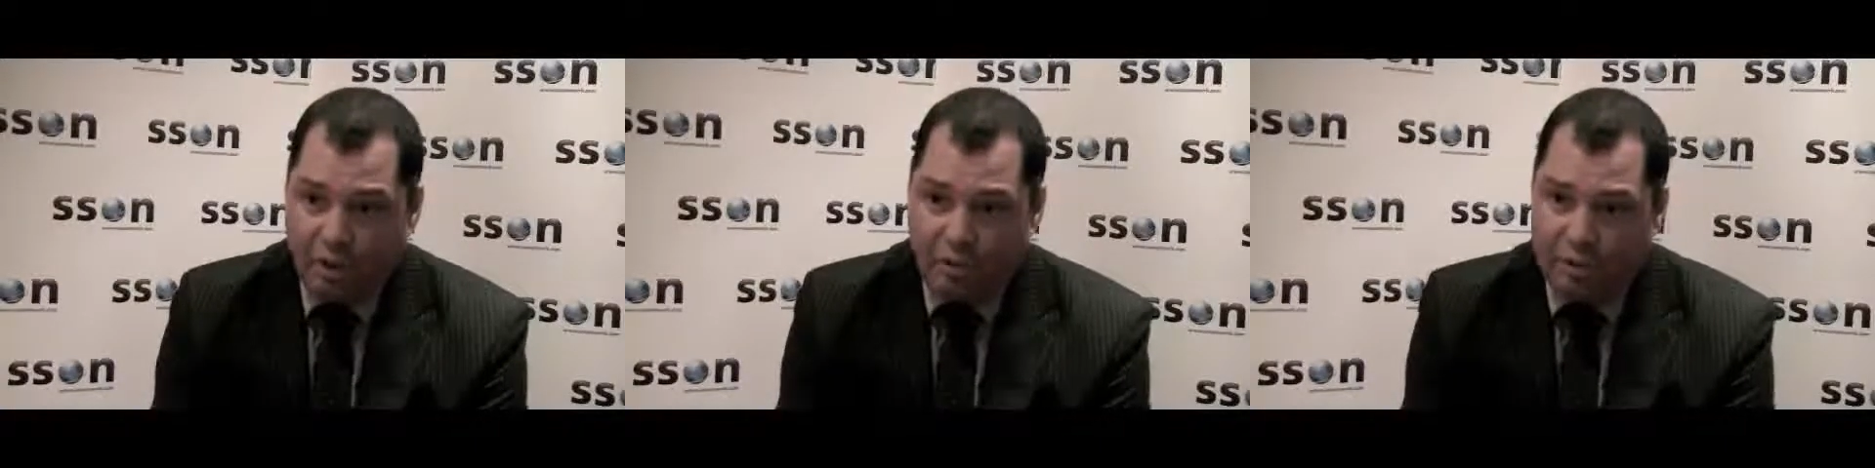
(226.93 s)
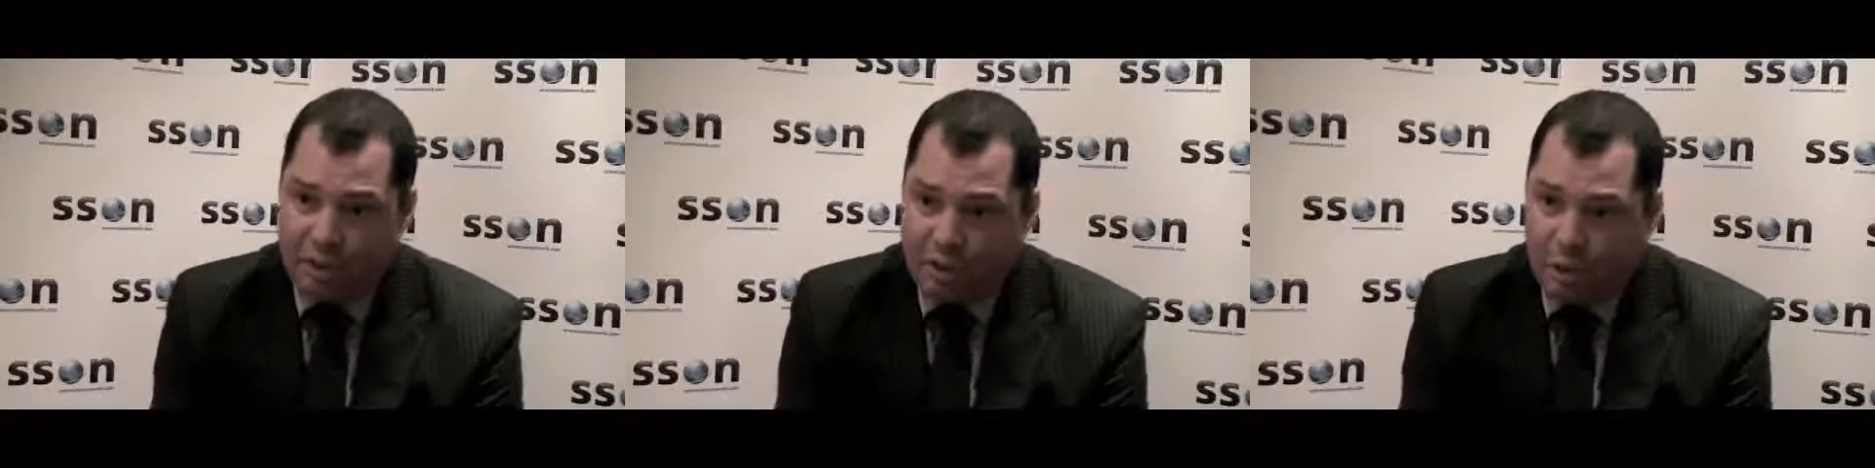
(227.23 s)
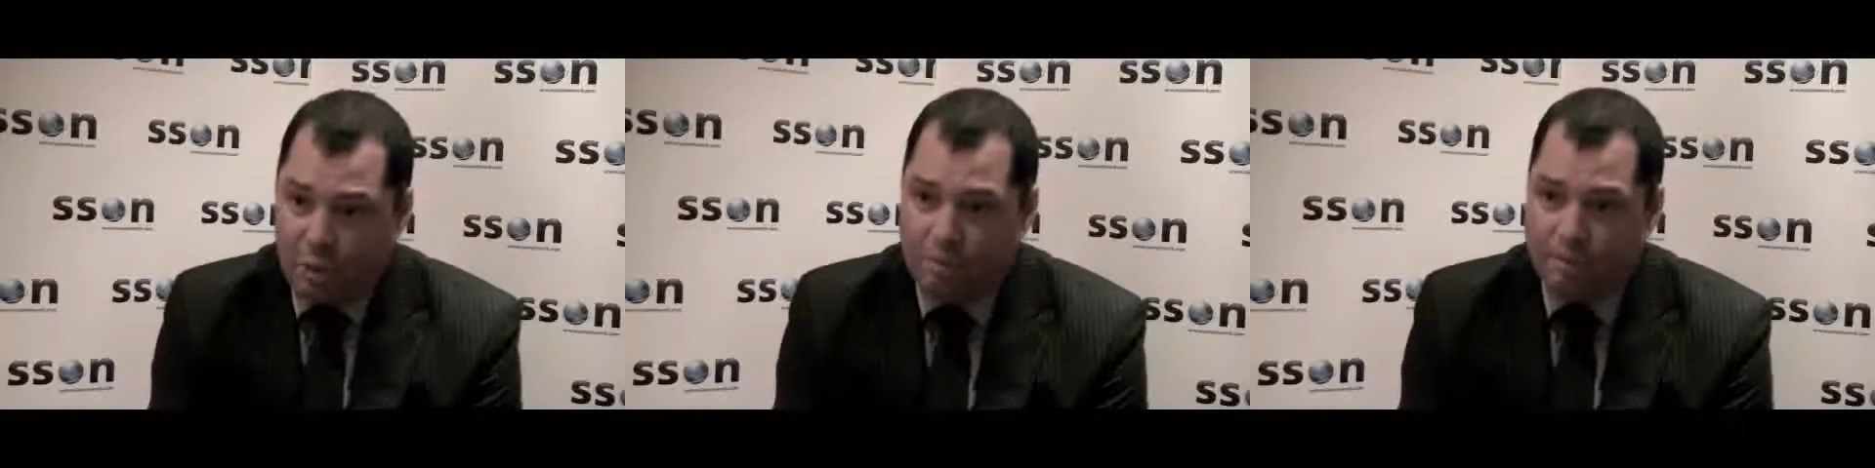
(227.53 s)
of shared
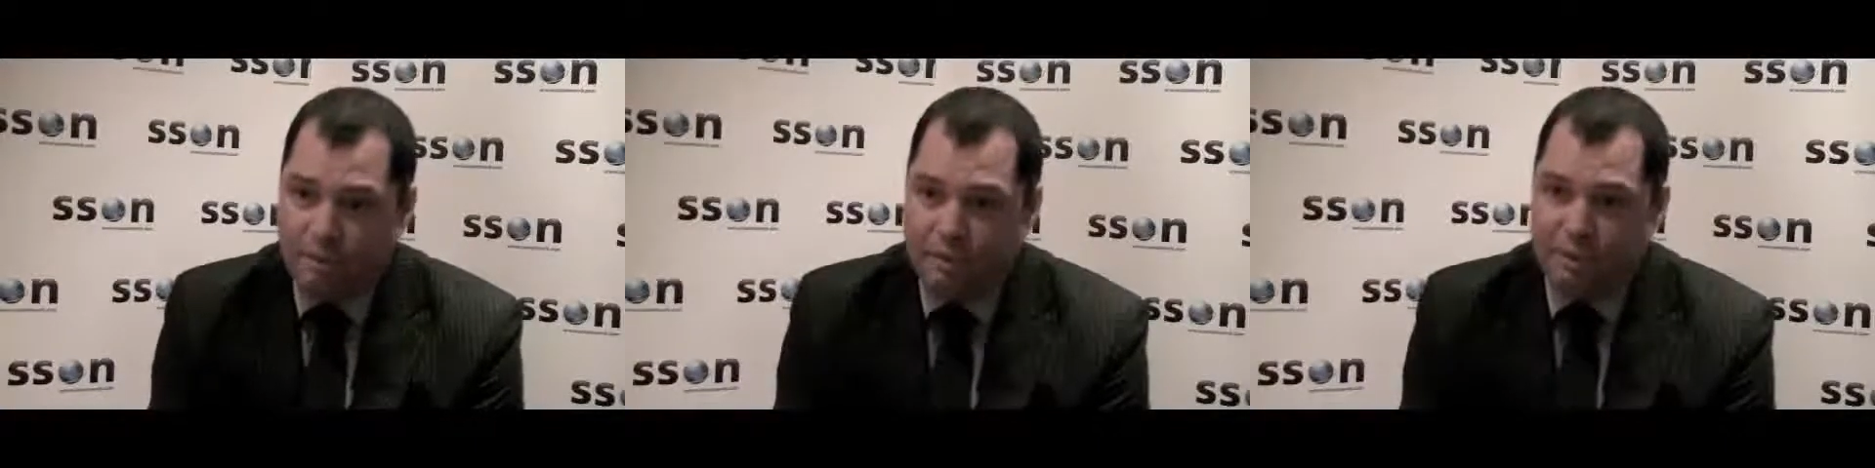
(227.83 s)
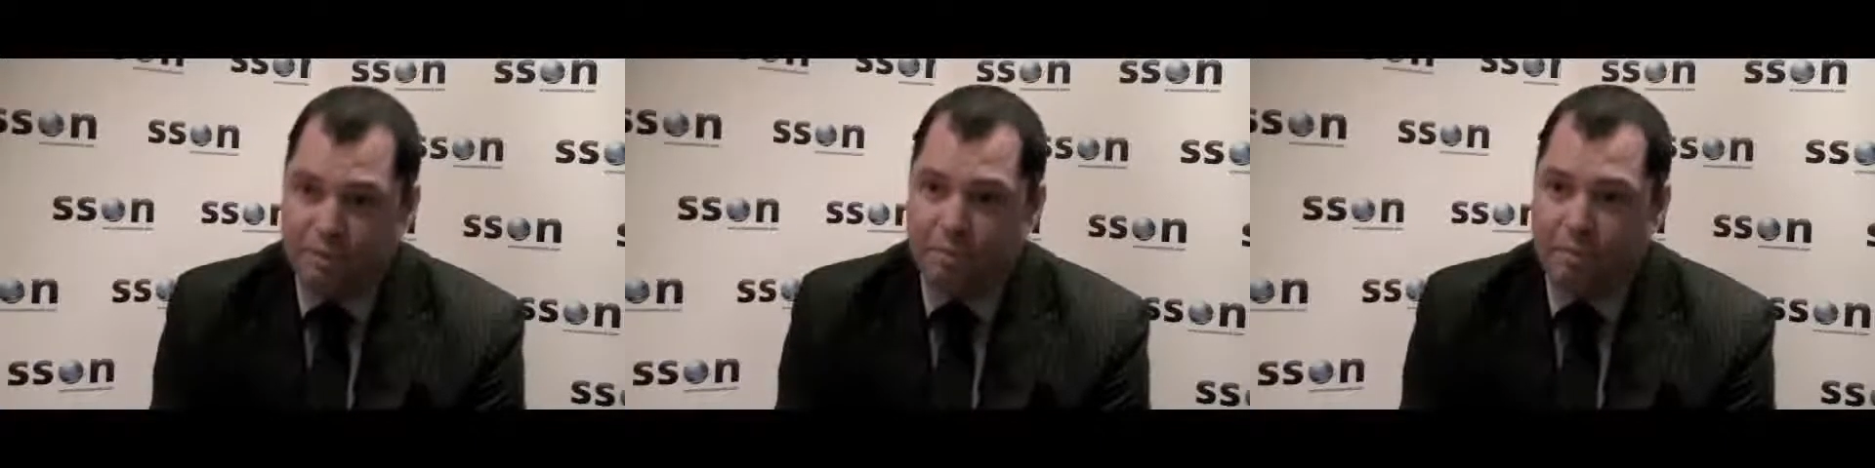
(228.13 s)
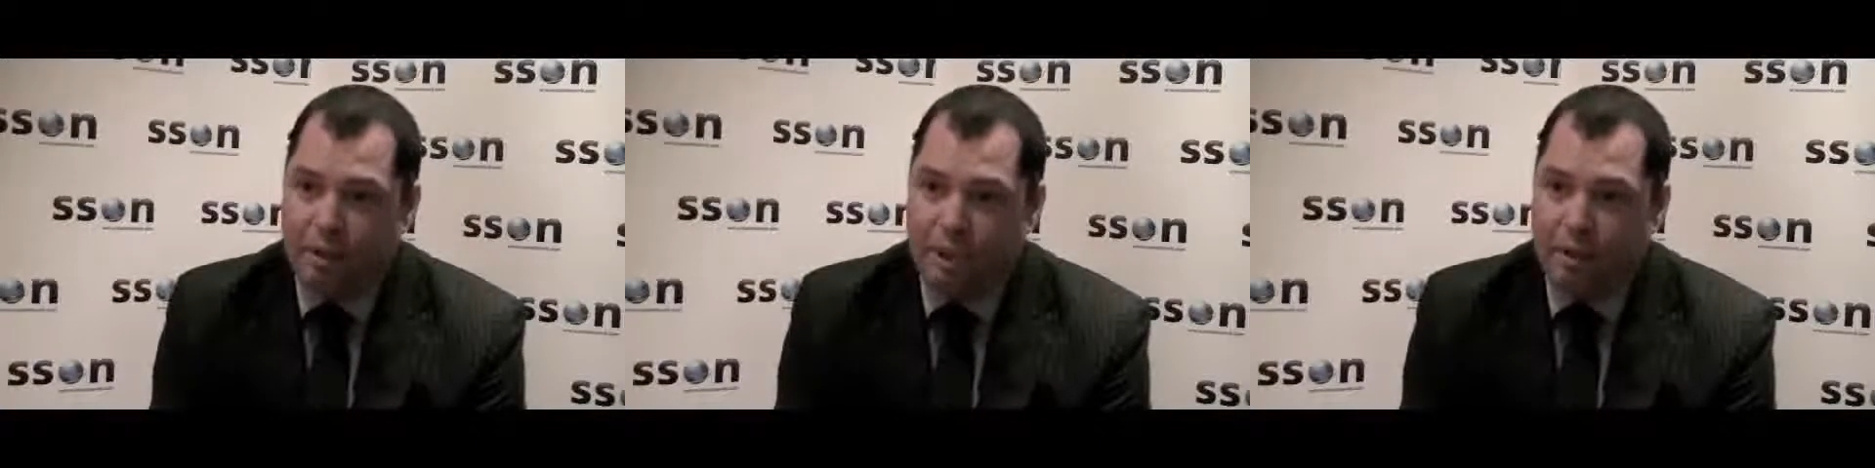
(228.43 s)
corporate services and
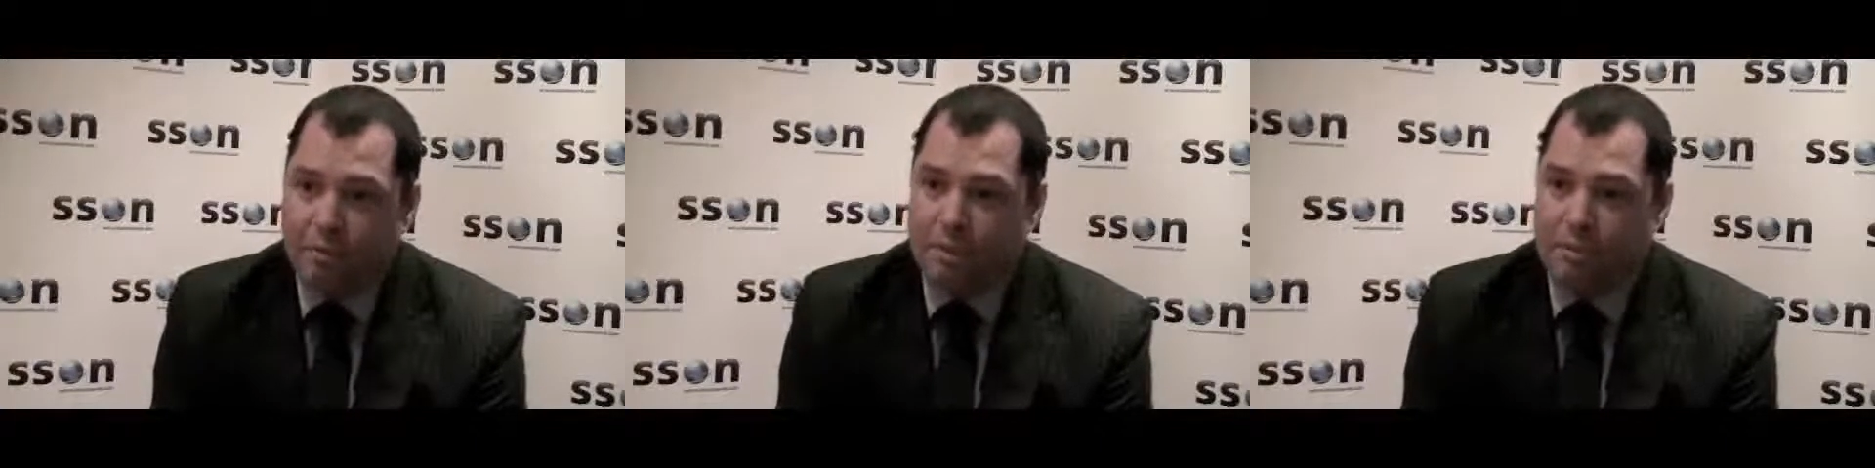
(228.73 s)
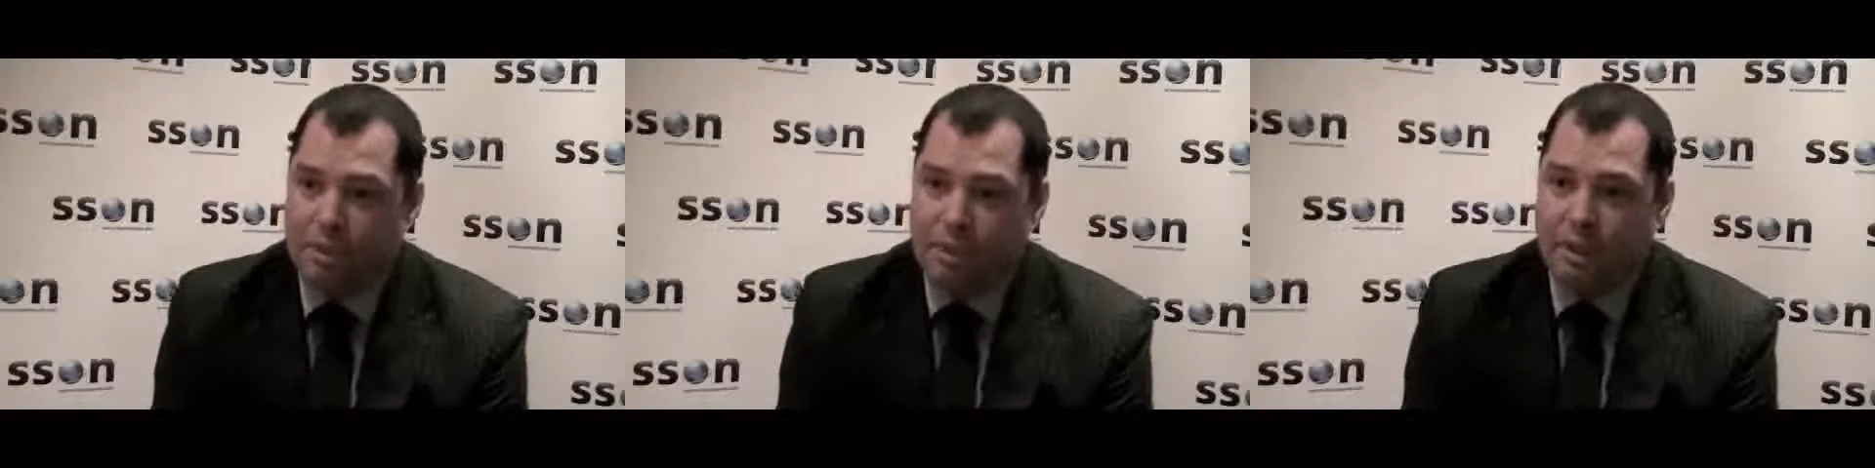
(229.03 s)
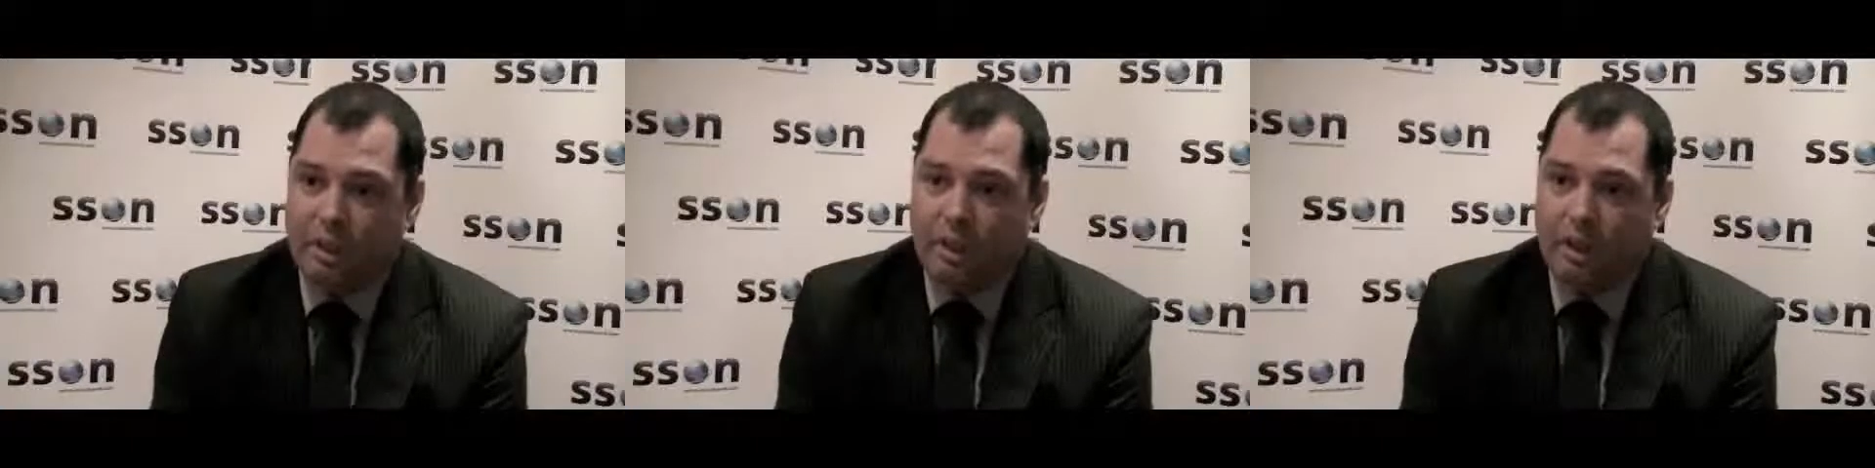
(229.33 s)
being able to be